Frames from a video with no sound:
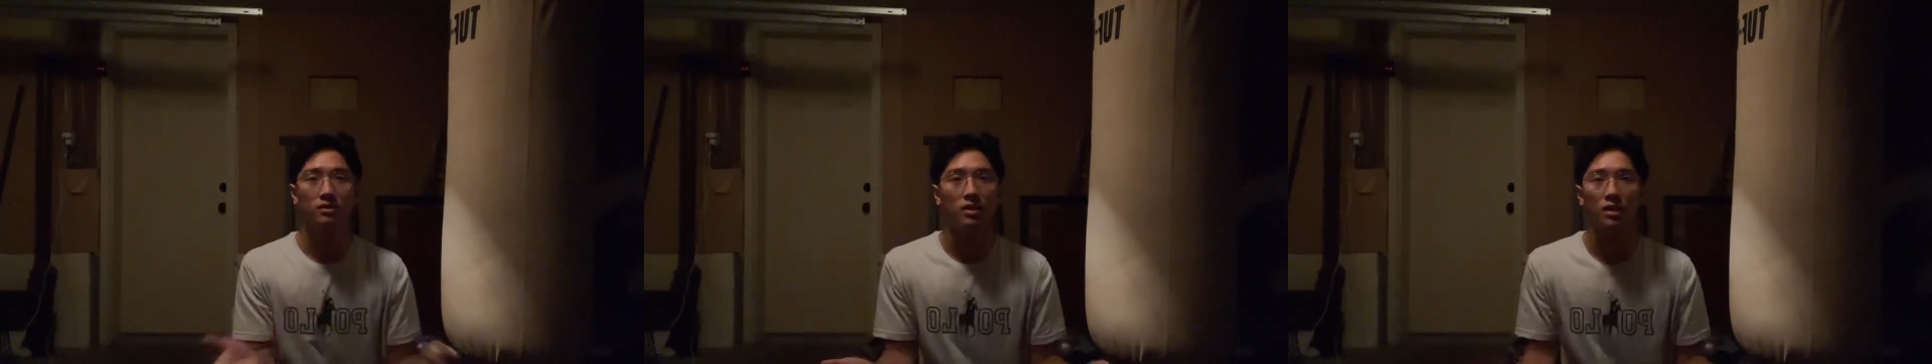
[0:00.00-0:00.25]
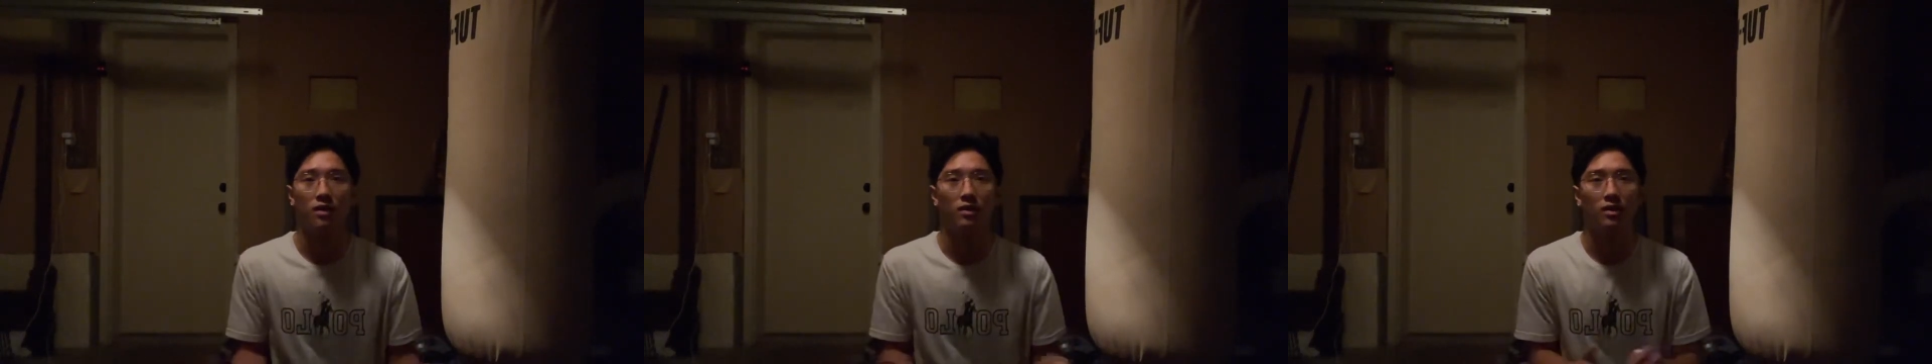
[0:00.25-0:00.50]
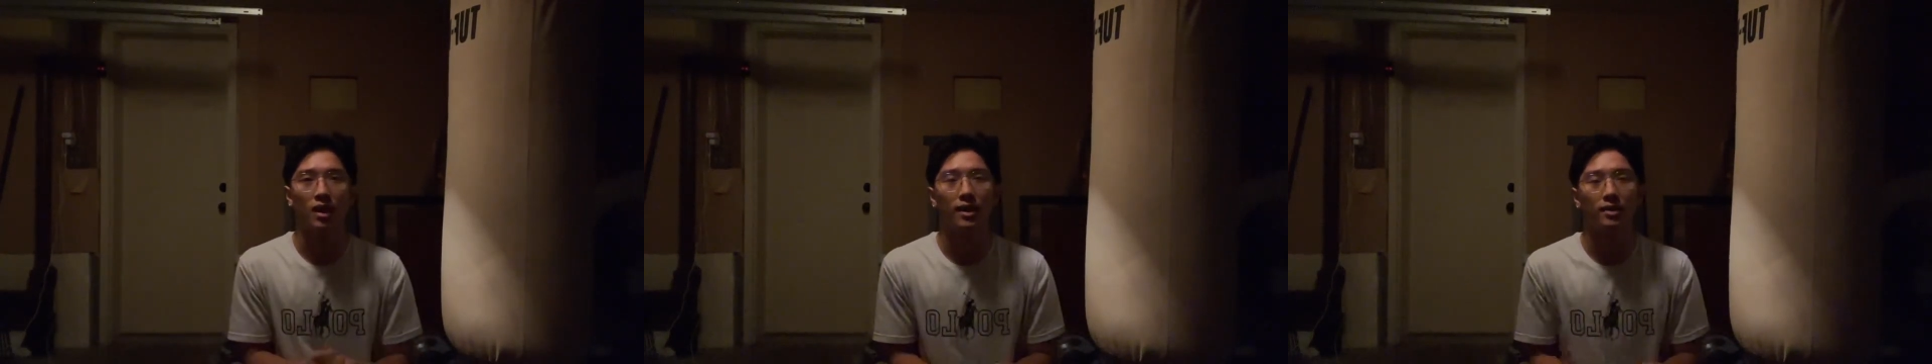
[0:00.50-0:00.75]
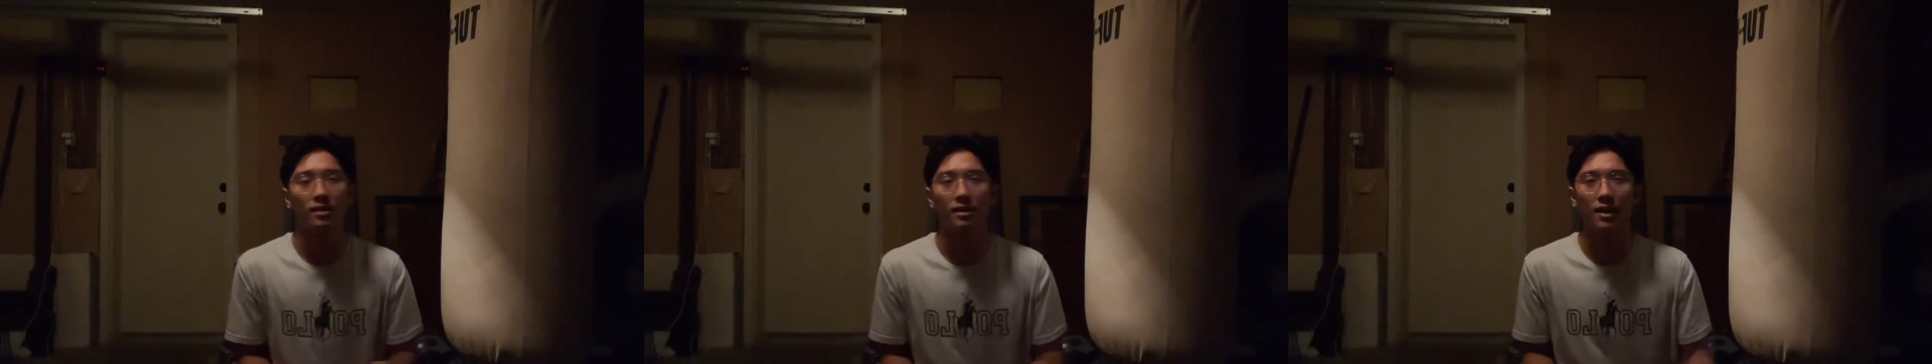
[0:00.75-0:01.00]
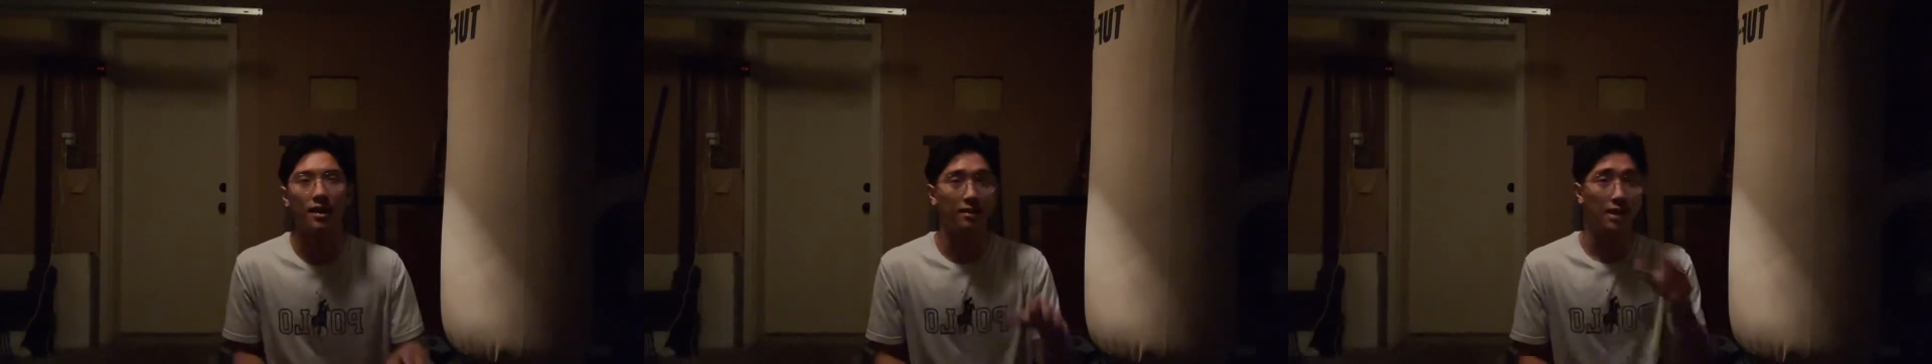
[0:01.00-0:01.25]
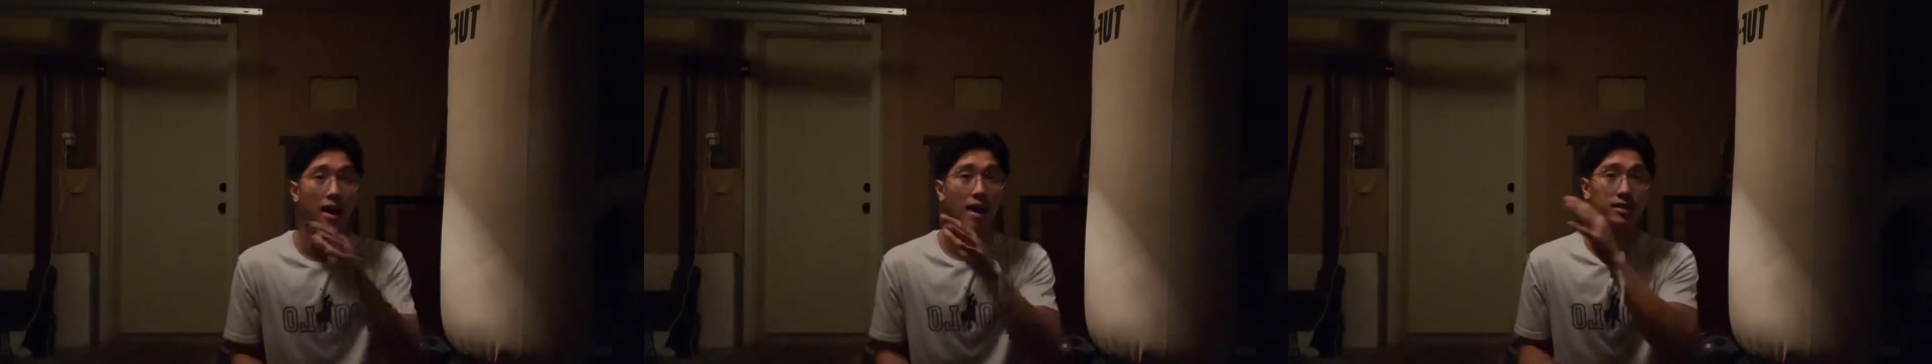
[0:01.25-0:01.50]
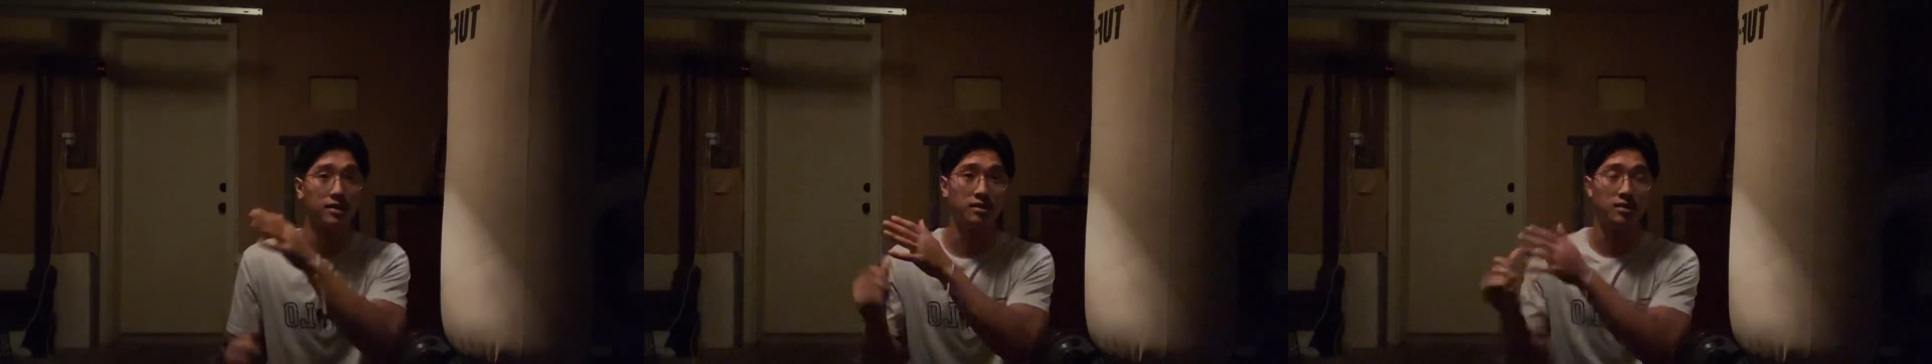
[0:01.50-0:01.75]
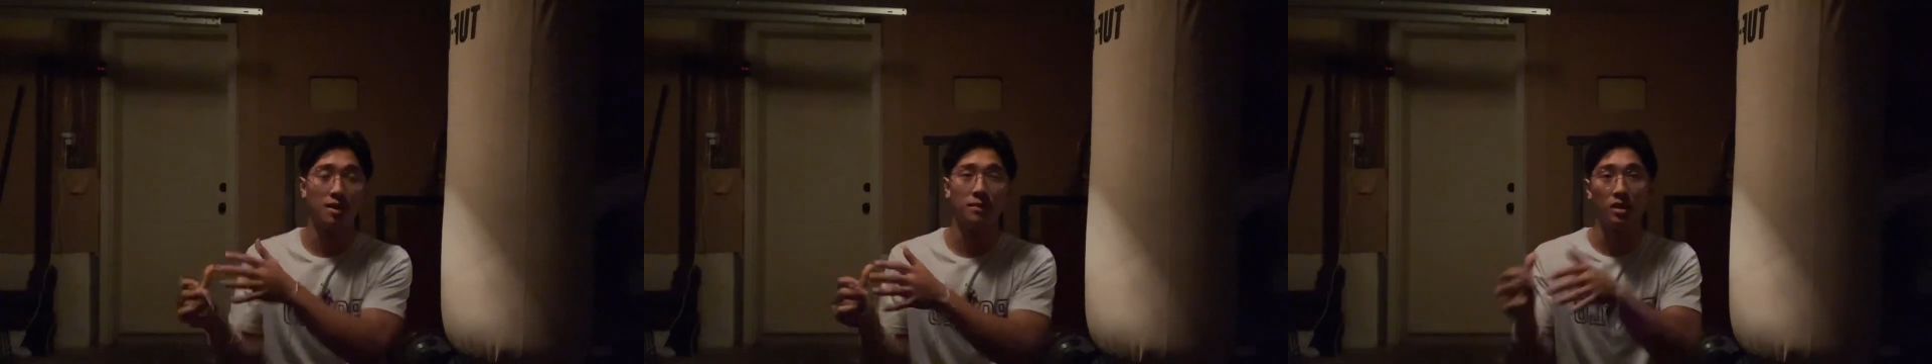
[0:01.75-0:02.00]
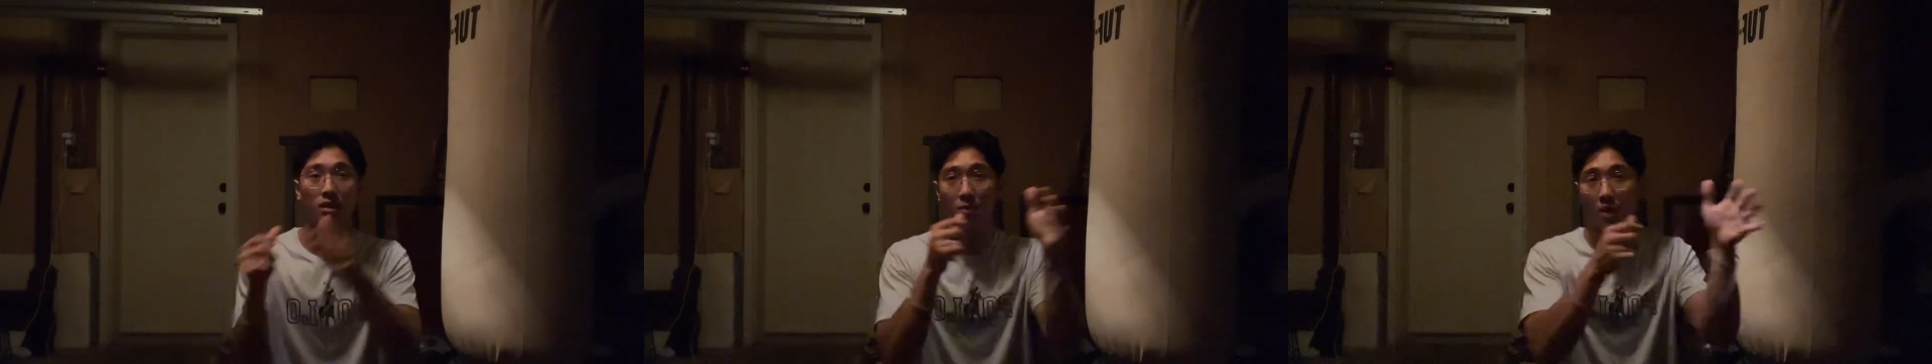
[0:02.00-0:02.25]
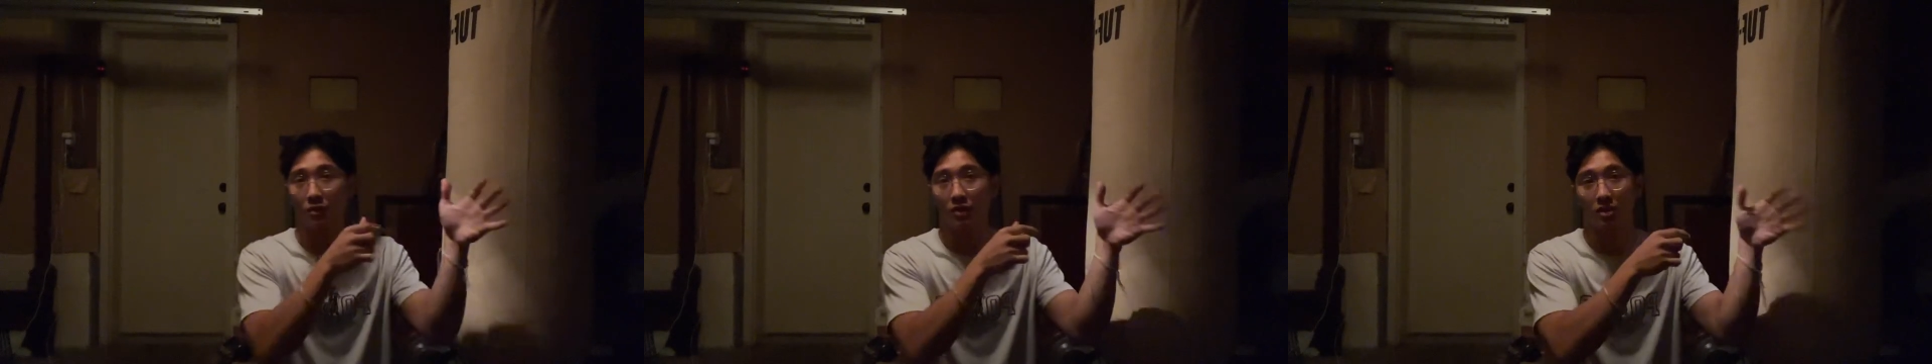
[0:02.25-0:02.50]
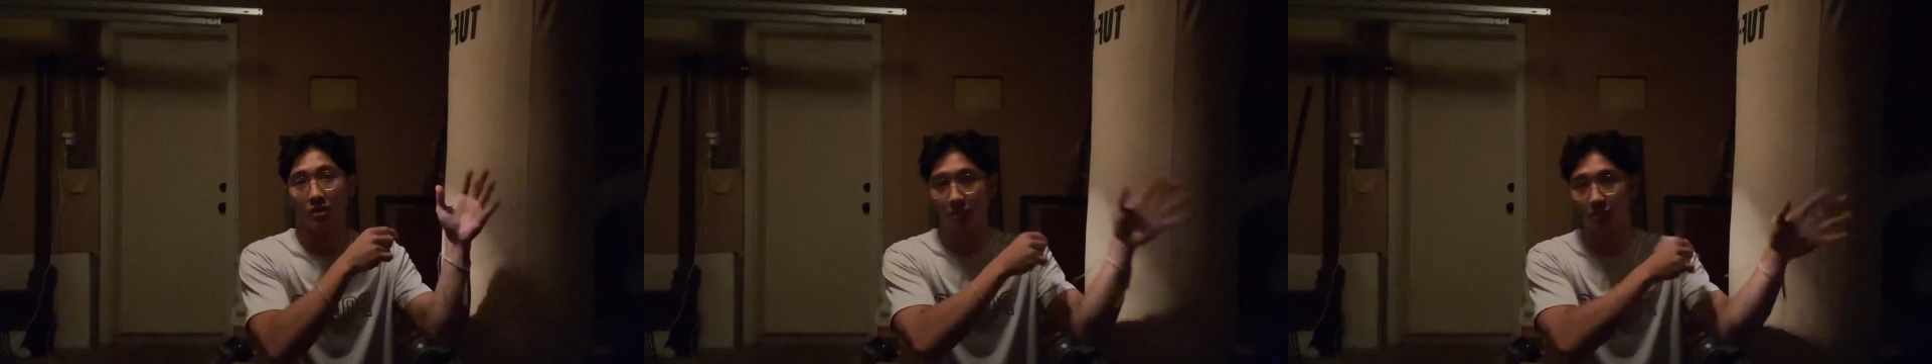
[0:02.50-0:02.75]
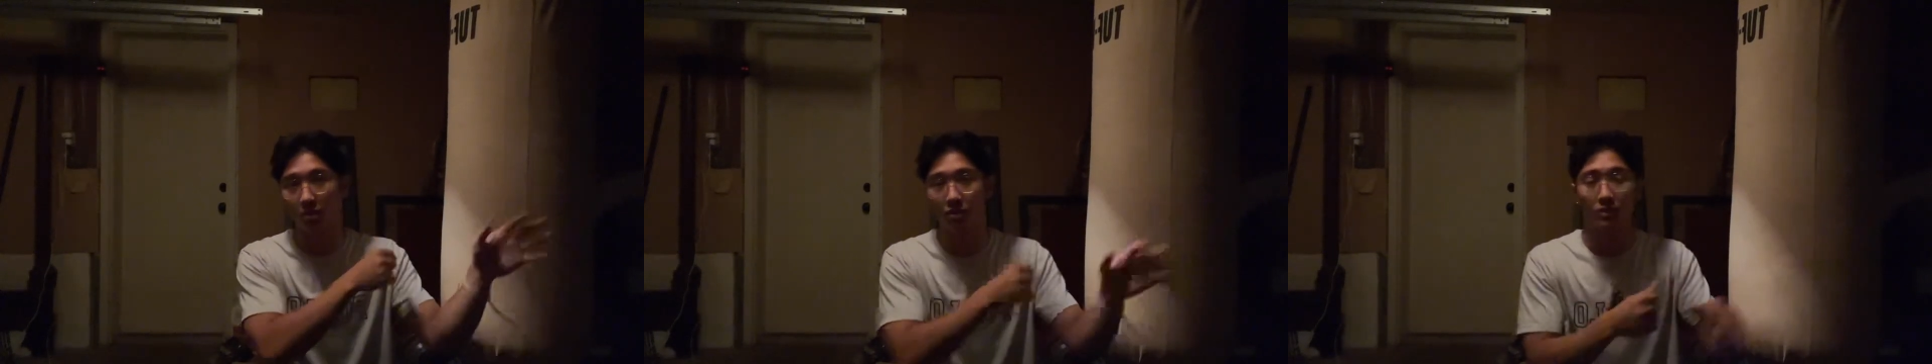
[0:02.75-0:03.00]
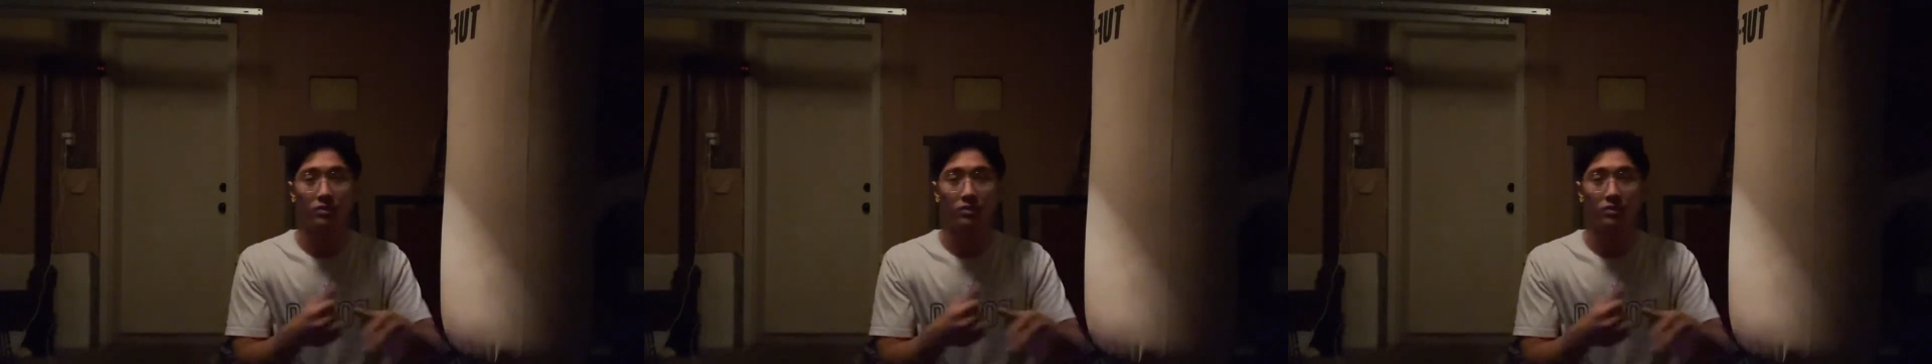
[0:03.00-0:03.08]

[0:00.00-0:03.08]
never, like, that actually set me up perfectly for it.